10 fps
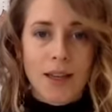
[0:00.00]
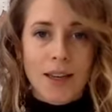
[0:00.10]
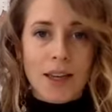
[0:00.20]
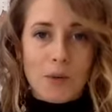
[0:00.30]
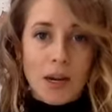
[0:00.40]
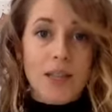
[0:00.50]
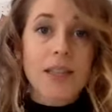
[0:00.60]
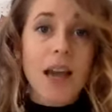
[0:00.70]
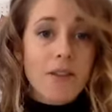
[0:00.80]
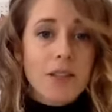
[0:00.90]
And when I
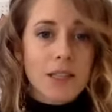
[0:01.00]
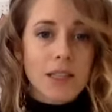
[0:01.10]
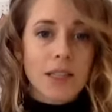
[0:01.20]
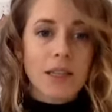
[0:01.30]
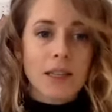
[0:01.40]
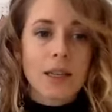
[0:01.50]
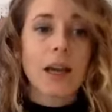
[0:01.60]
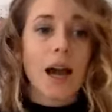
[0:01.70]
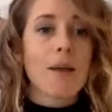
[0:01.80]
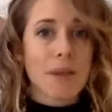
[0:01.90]
say everything,
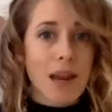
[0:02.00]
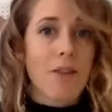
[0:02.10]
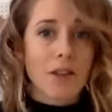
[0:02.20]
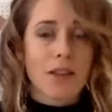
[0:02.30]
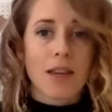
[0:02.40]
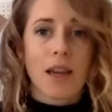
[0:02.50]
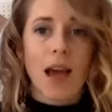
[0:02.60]
I mean everything.